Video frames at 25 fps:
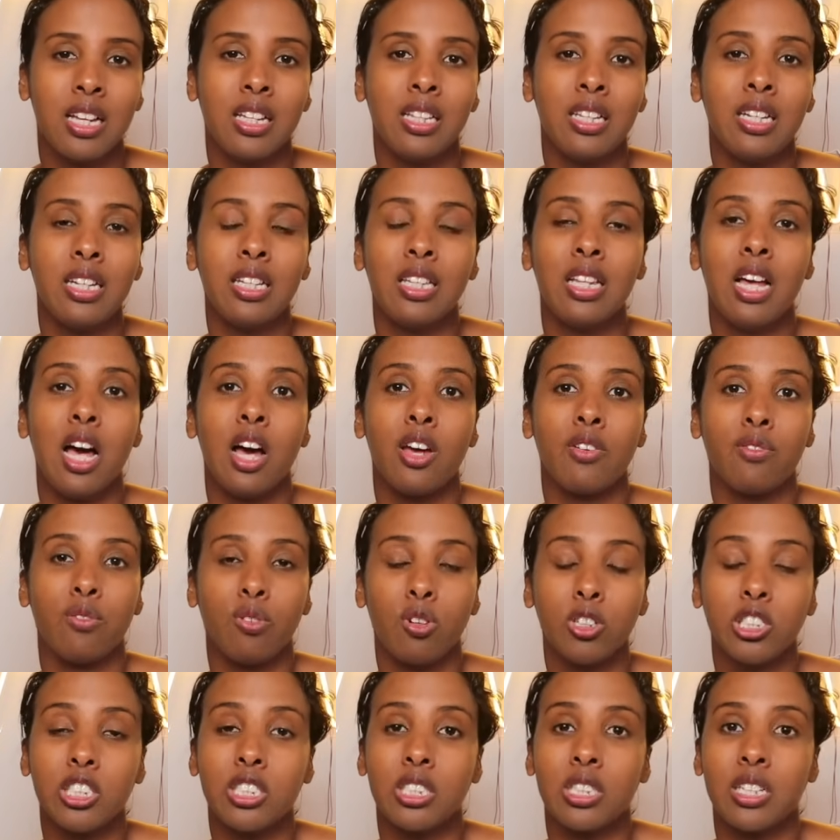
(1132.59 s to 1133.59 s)
Lila,
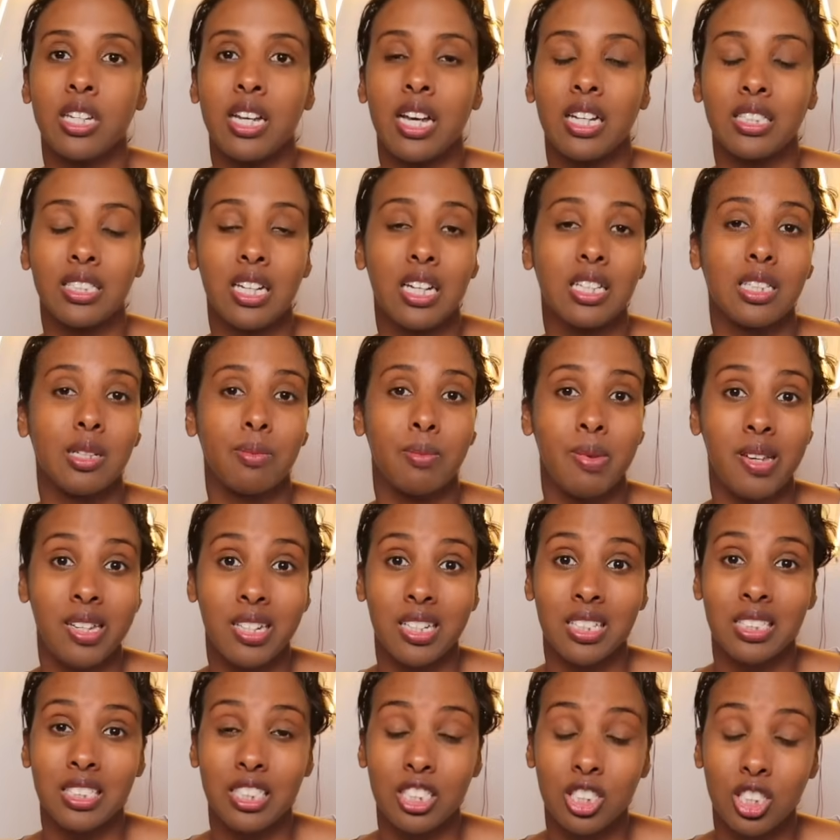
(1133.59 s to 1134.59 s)
unfortunately, has had to make
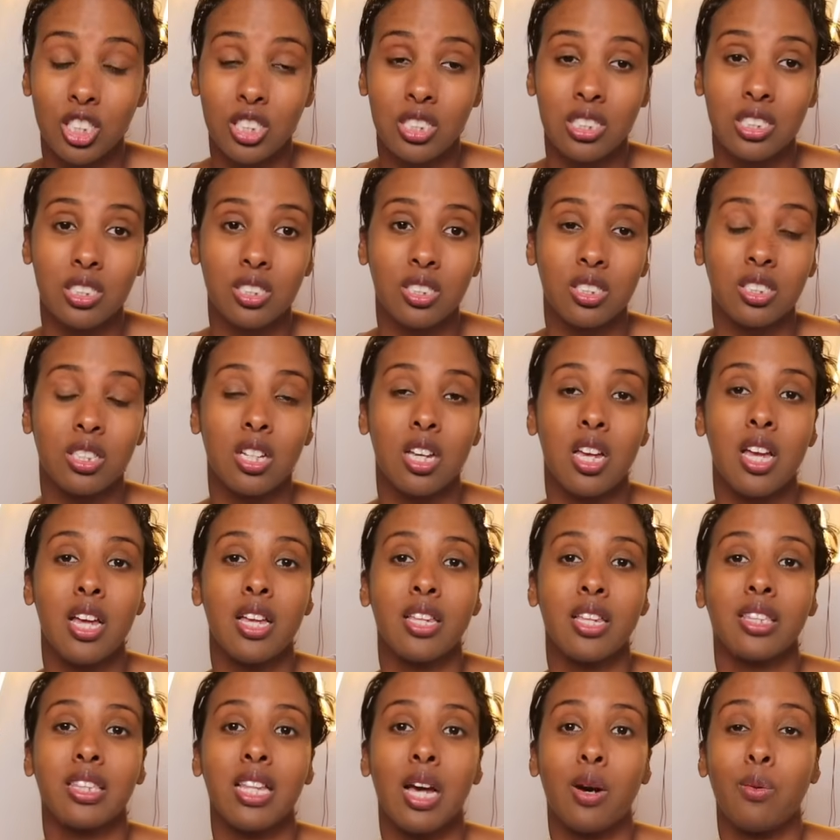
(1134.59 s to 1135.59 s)
decisions
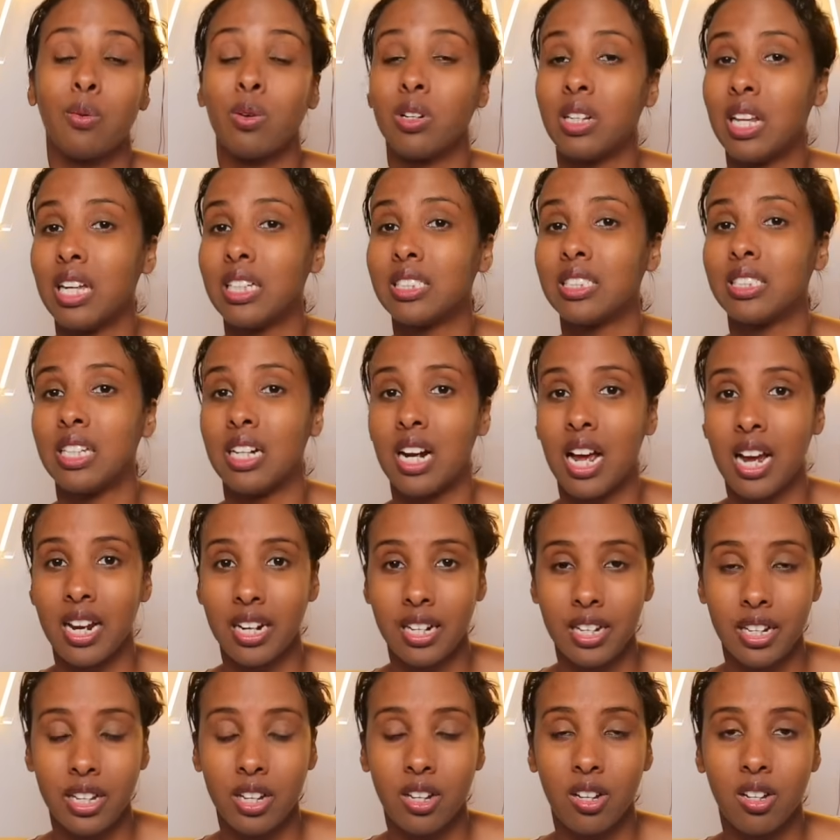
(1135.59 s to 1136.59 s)
that were less than
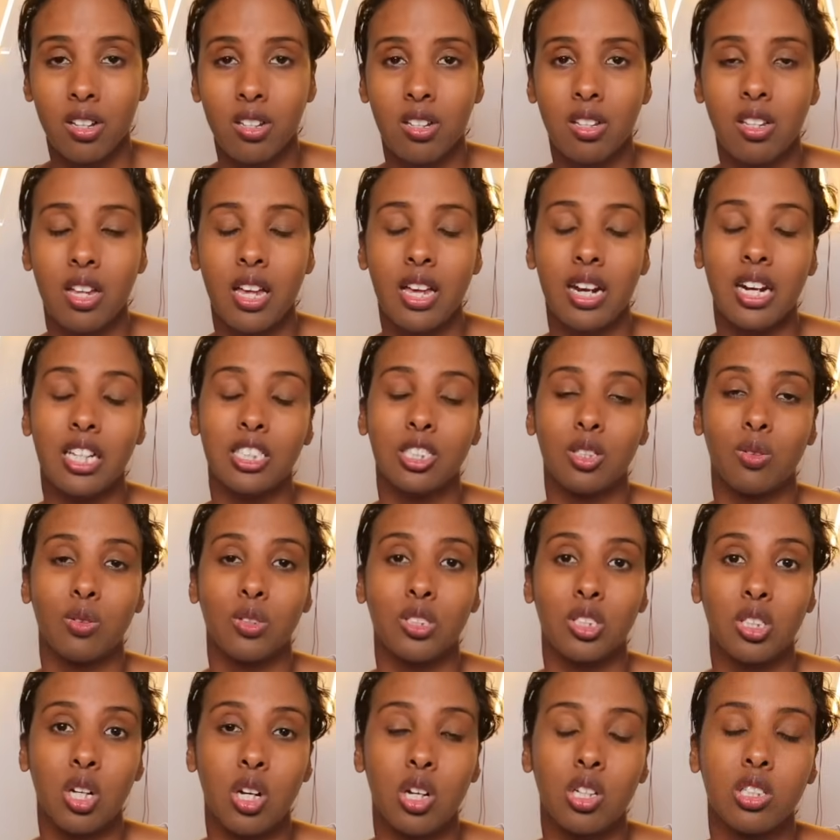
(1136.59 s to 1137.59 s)
ideal. And as a
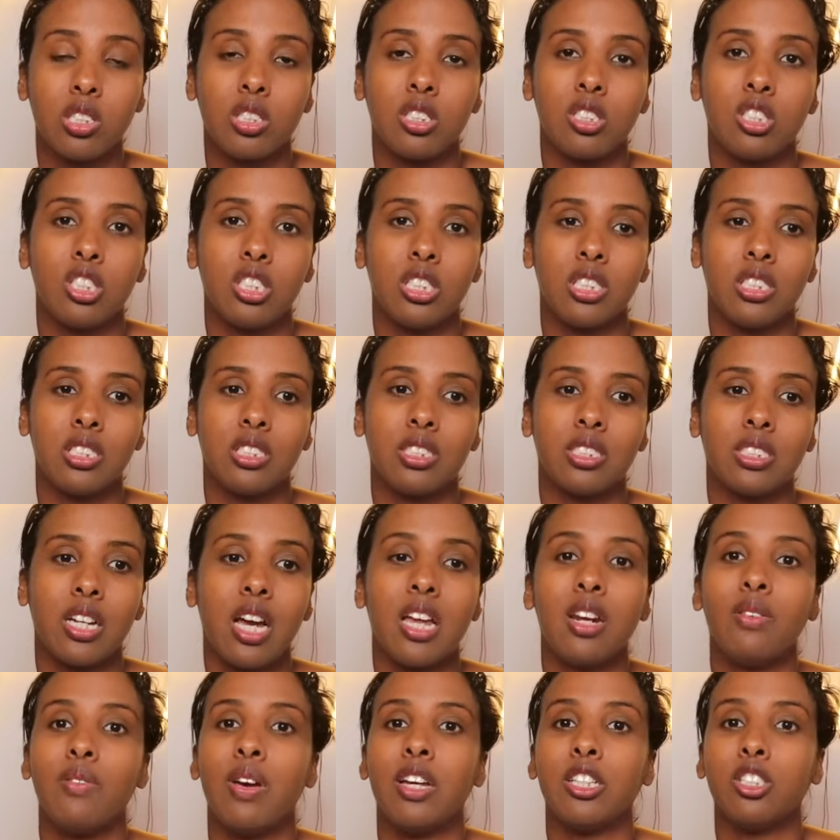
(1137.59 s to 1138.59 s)
result, she's
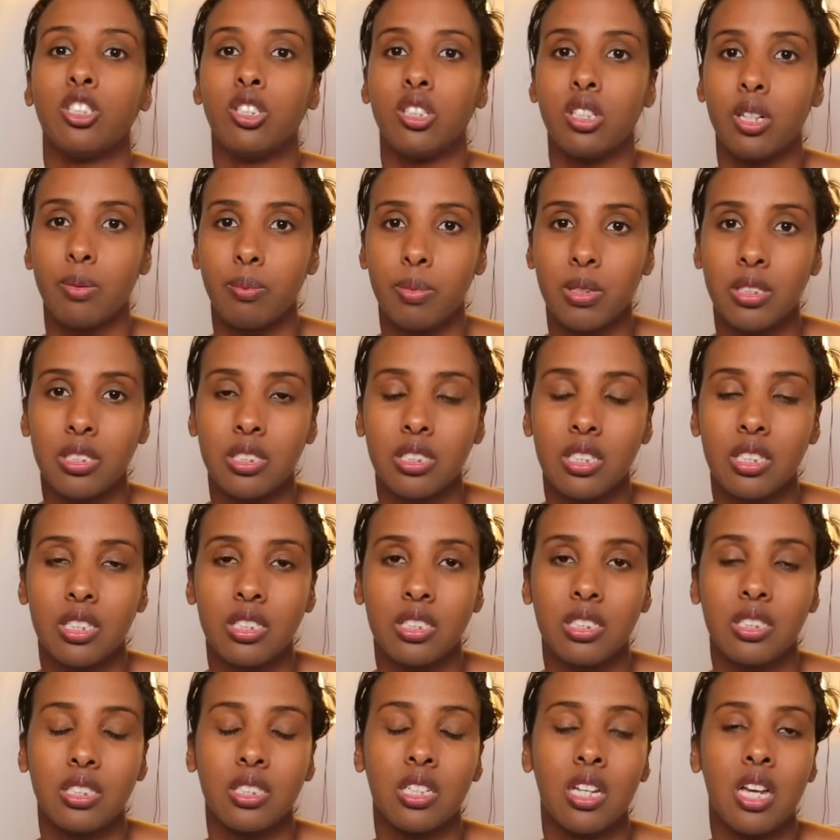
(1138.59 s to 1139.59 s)
kind of entered a
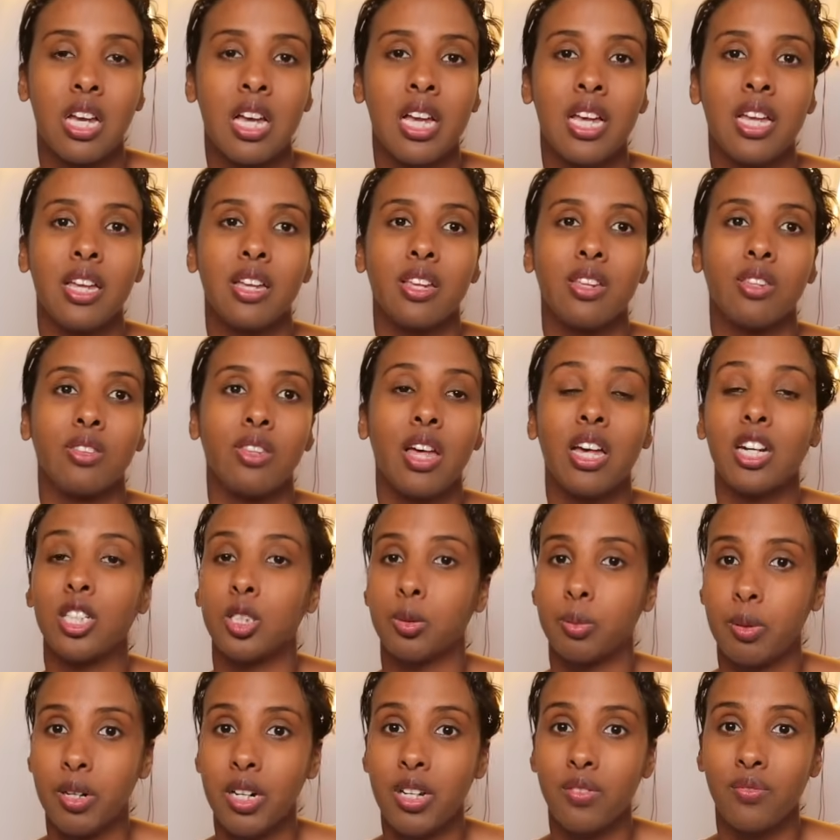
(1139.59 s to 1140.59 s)
business that
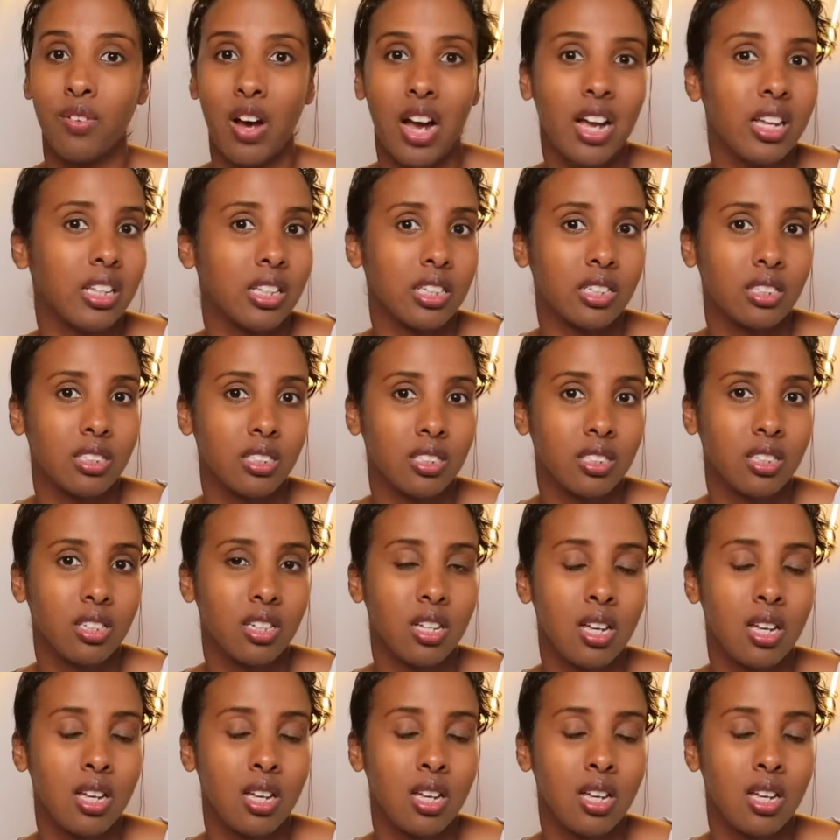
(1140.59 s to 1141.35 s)
is pretty violent.